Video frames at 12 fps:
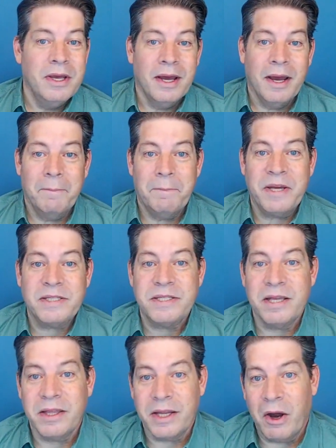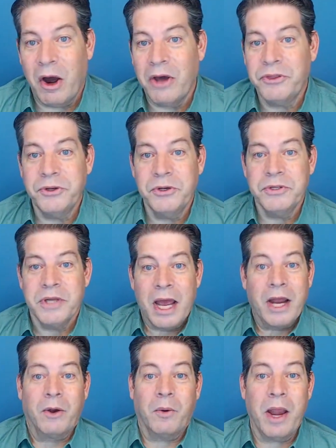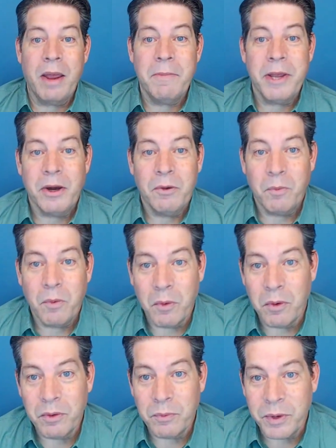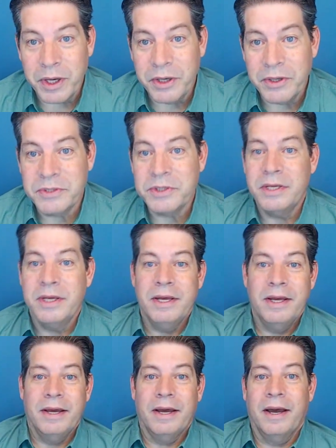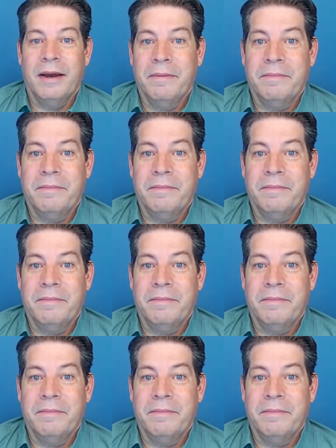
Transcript: best-selling authors, Grammy Award winners, uh,